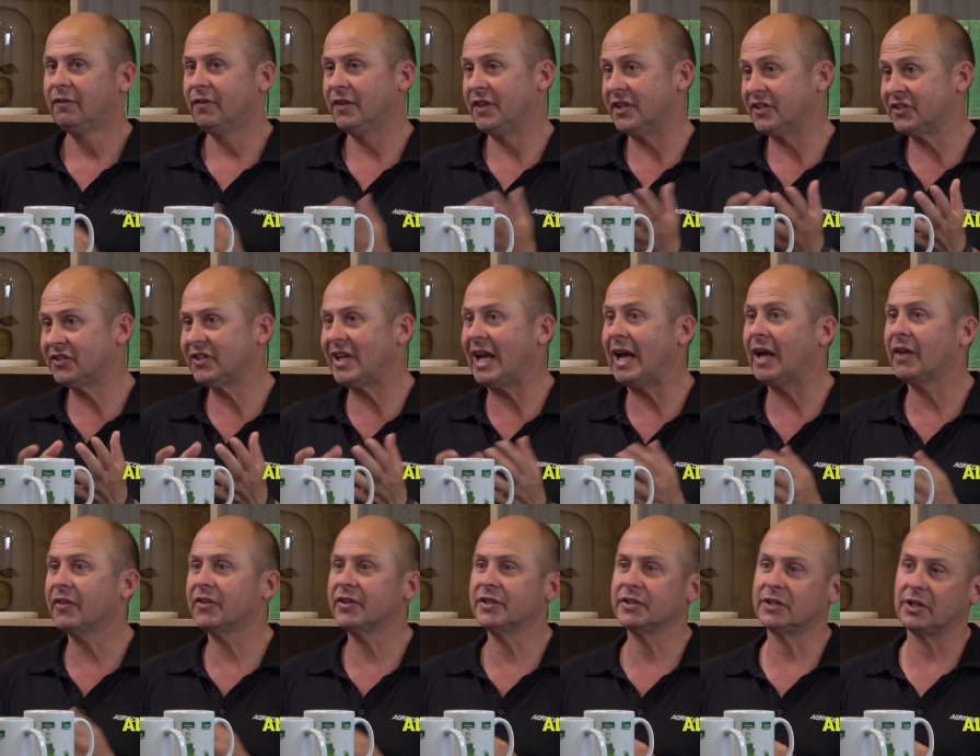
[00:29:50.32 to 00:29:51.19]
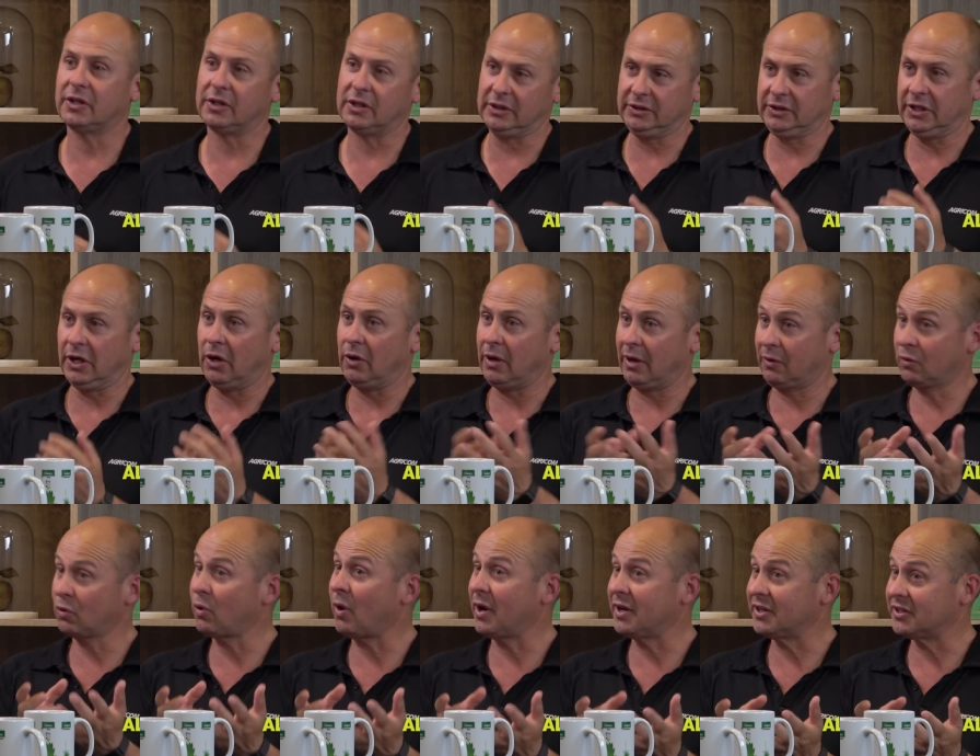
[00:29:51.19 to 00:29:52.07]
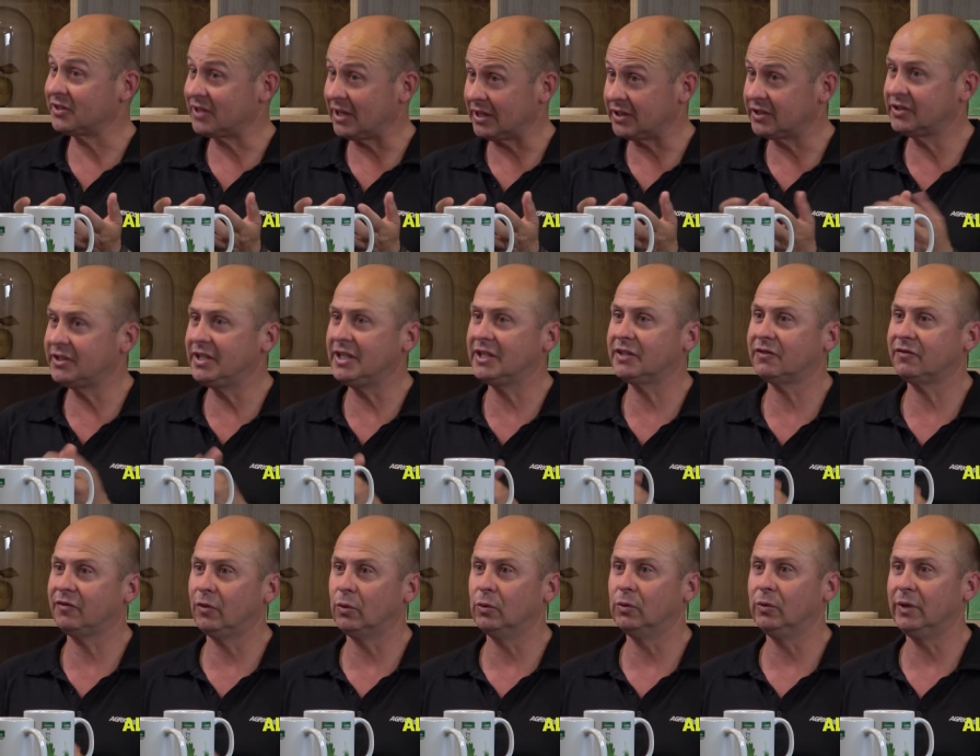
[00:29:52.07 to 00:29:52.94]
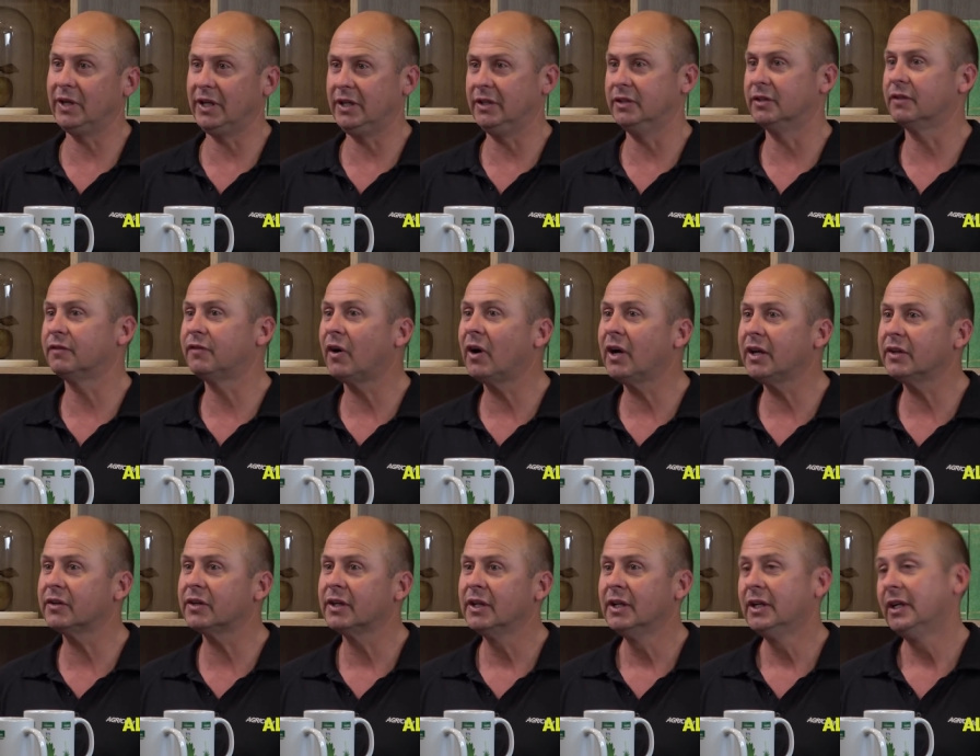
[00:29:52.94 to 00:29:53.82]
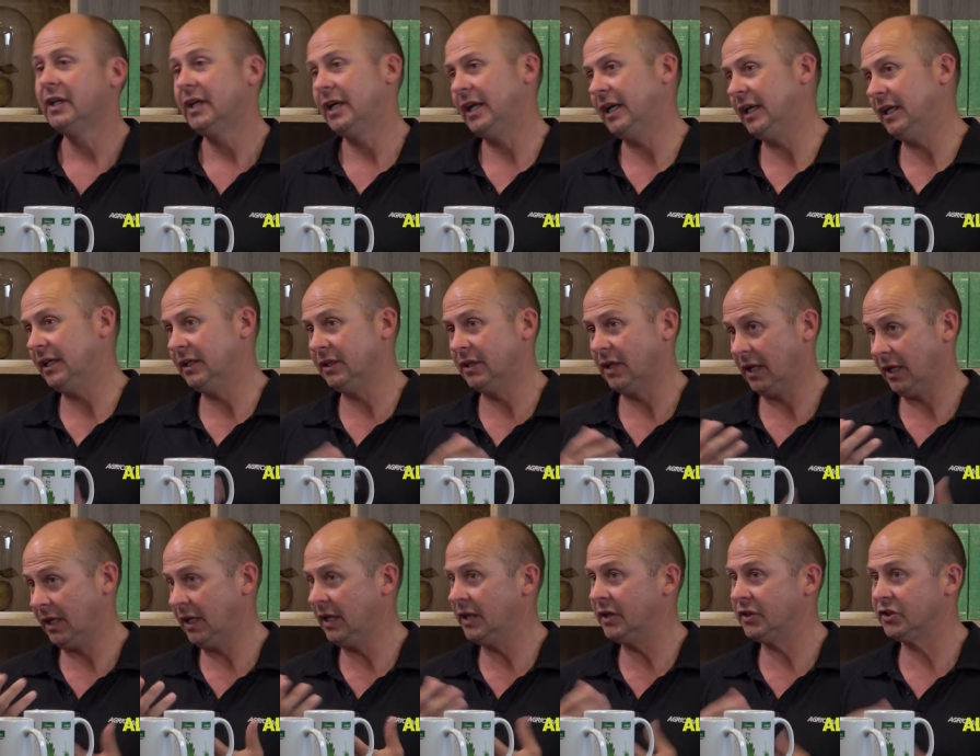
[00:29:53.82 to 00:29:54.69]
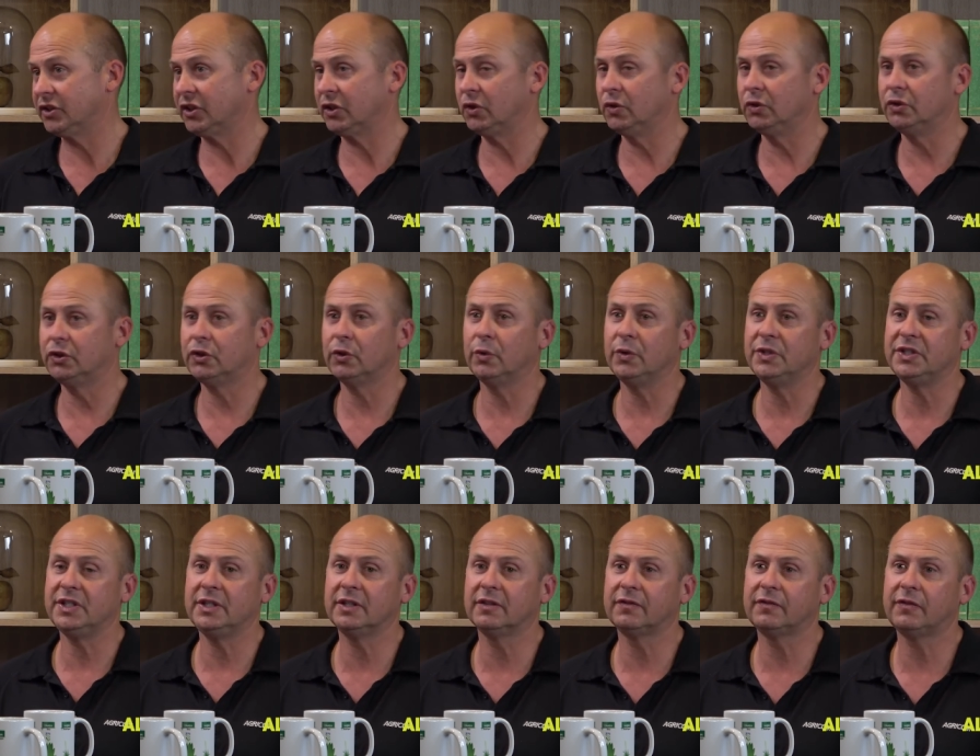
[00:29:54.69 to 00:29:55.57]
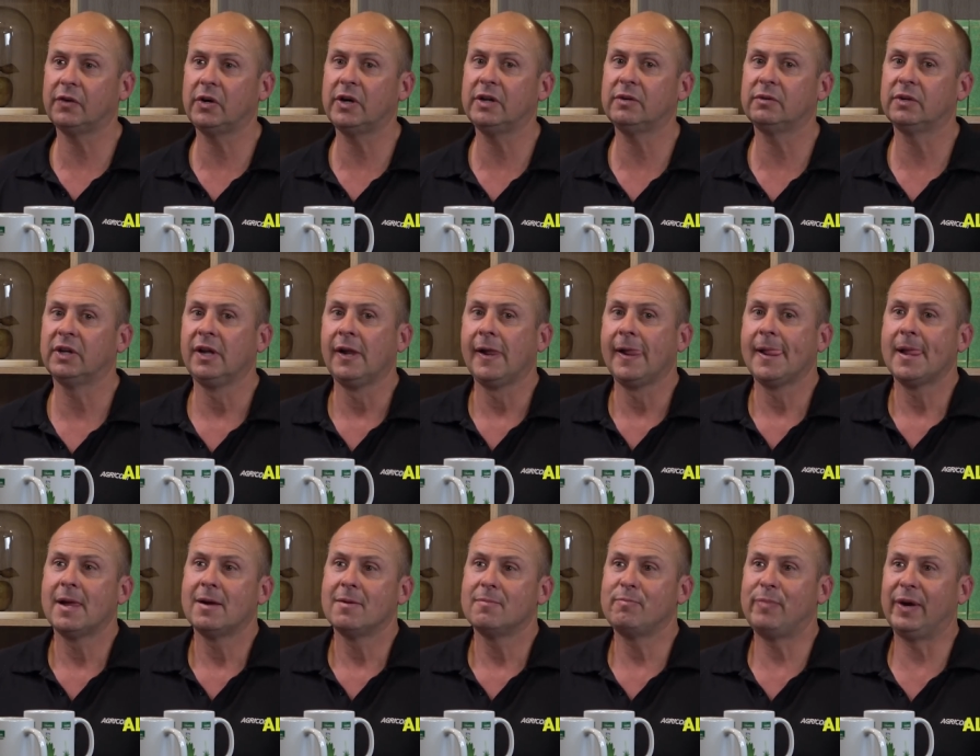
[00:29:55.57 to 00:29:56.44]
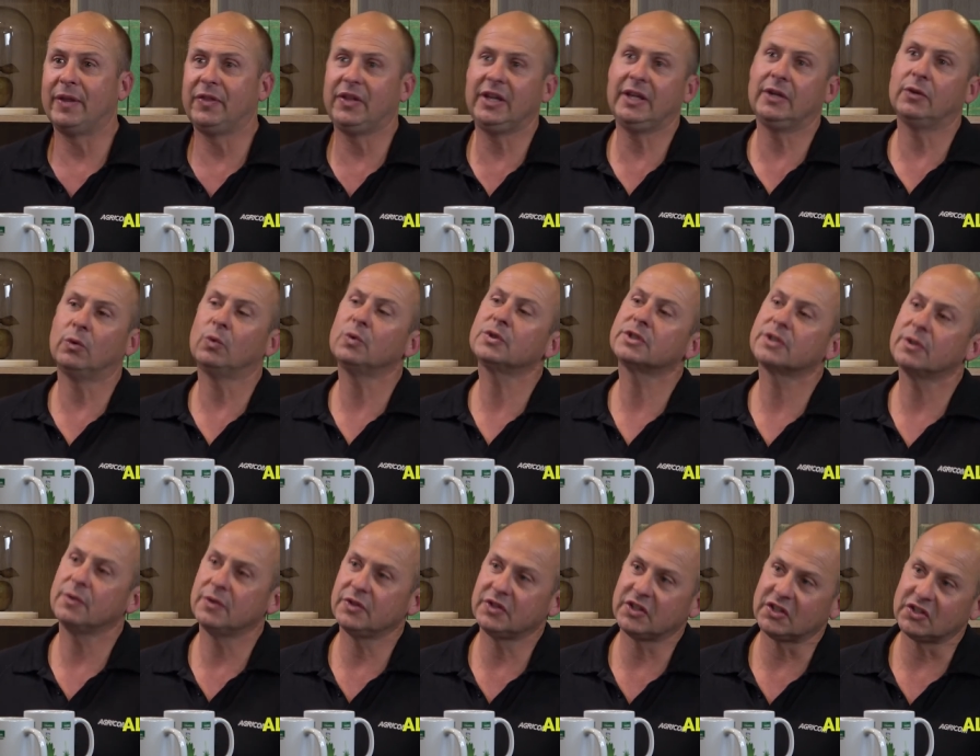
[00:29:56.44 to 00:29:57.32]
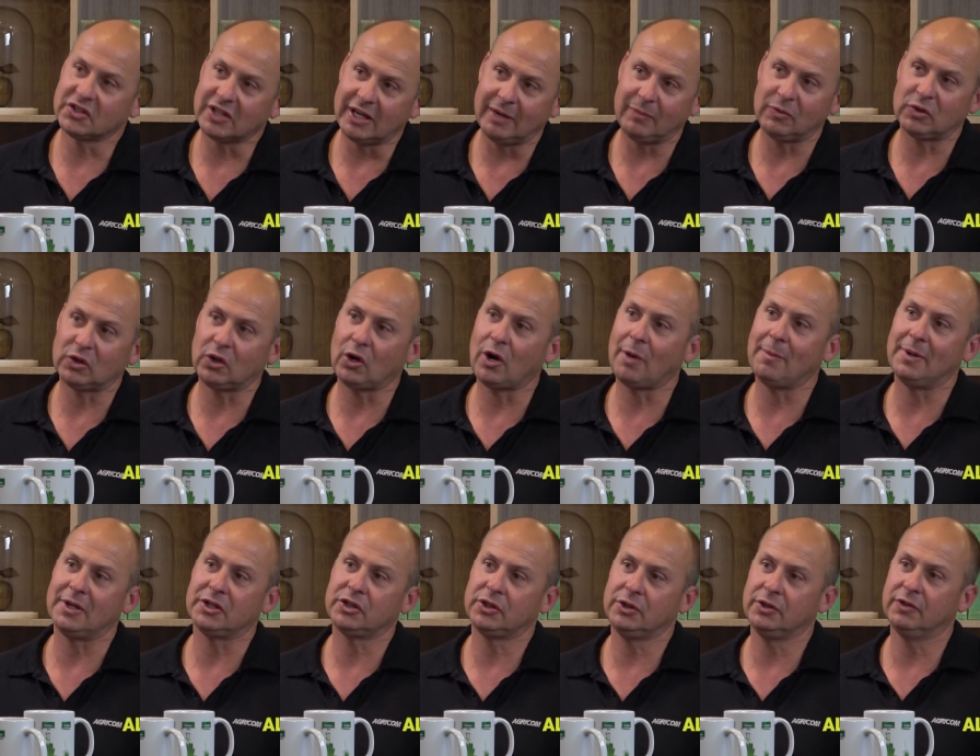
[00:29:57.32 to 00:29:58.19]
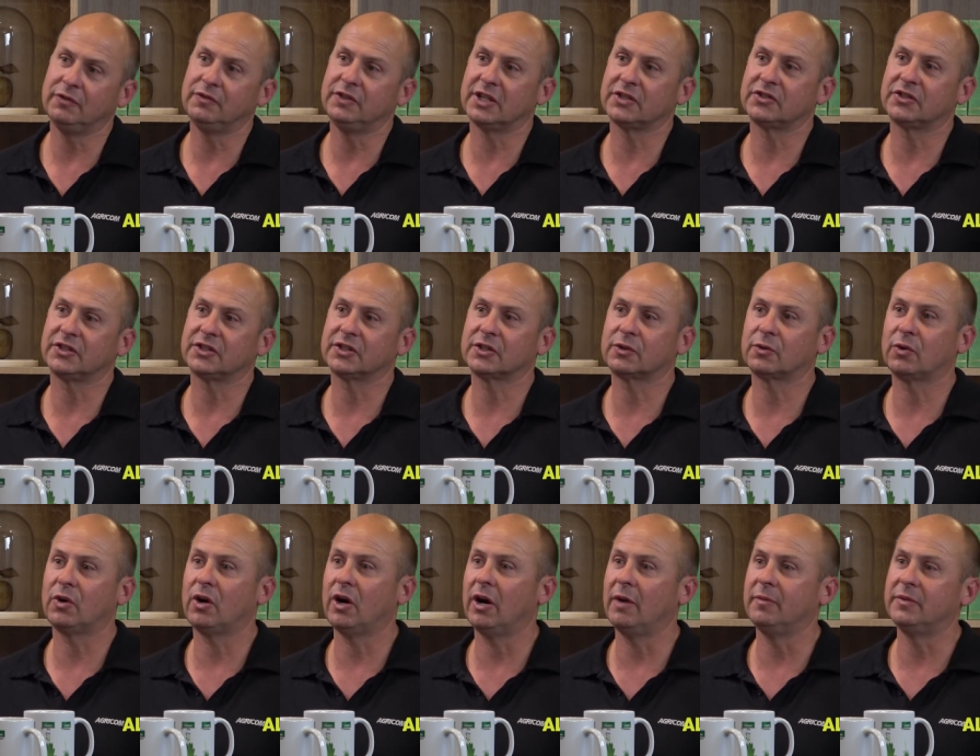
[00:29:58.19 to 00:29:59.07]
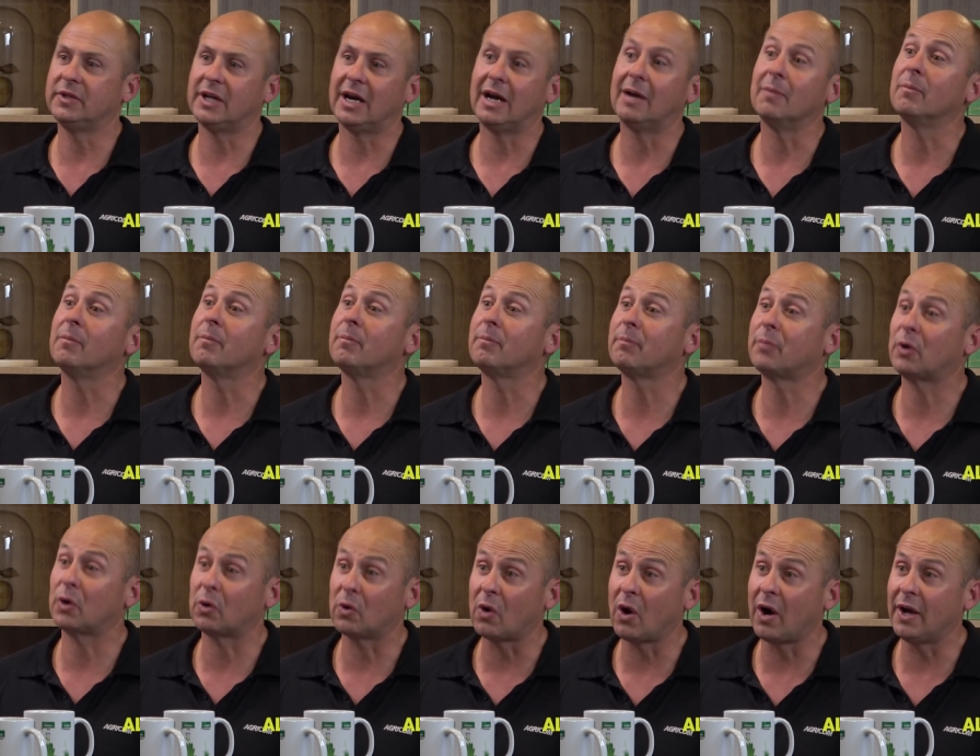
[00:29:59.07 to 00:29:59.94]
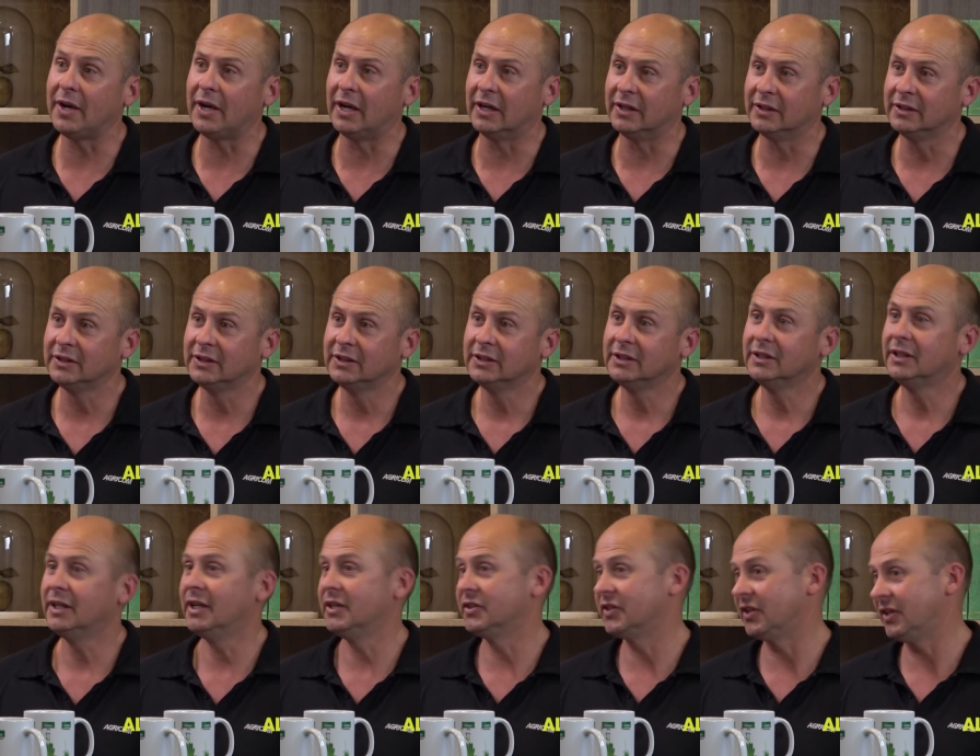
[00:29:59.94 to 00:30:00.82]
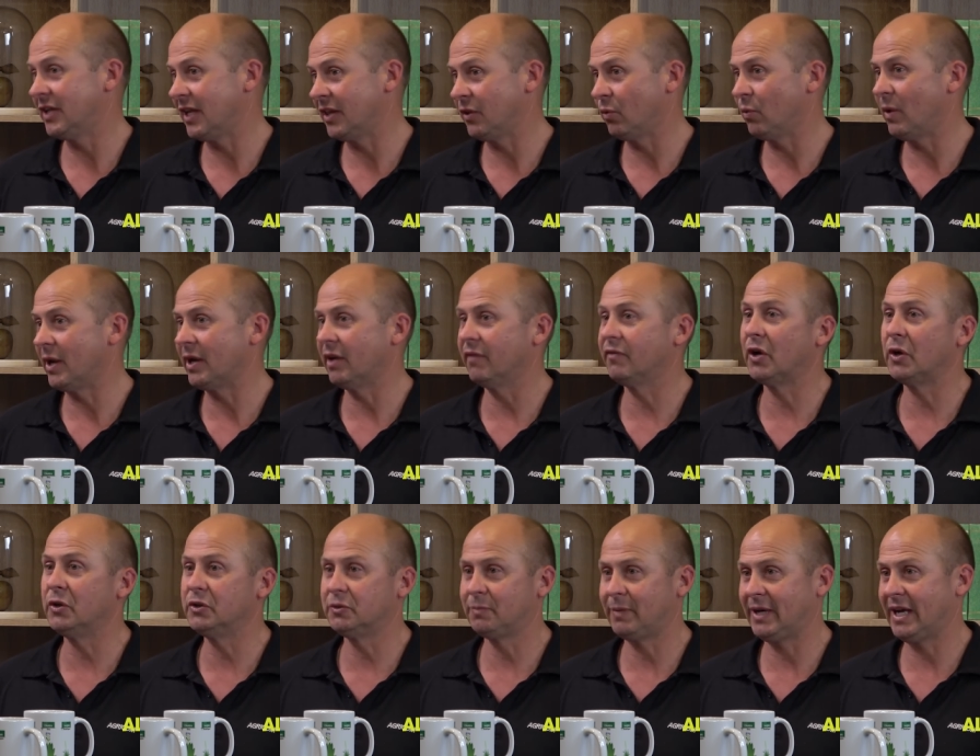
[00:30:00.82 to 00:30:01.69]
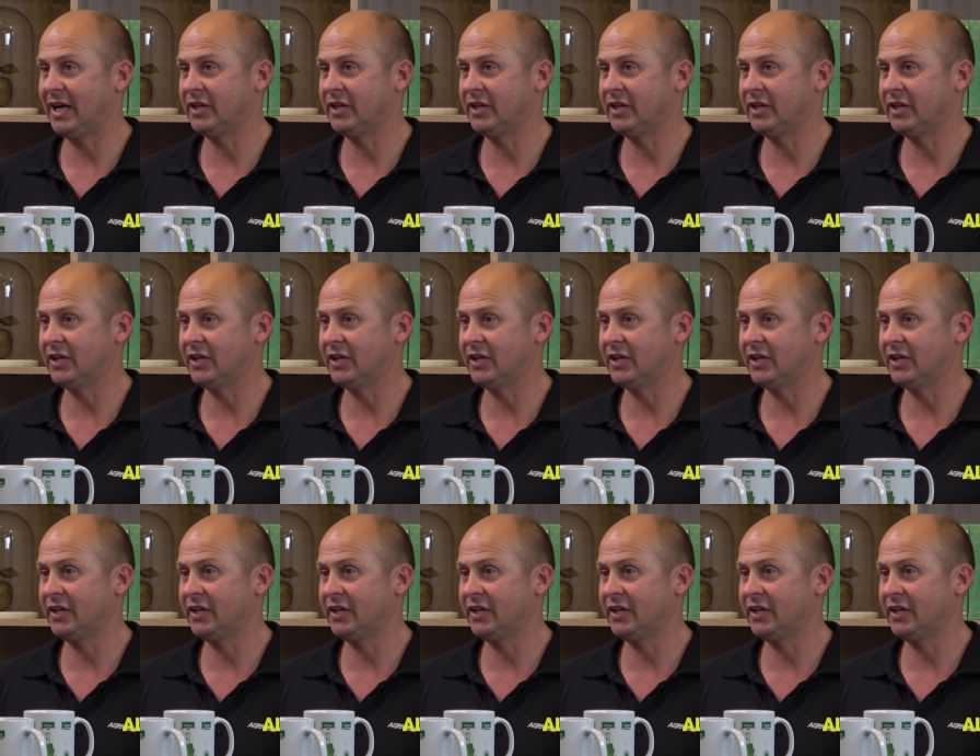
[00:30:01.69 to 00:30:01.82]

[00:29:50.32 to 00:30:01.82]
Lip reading: for the south is a quite a successful endophyte and is a good choice endophyte. But then also in the same climates you've just described, Pyrina is another one of those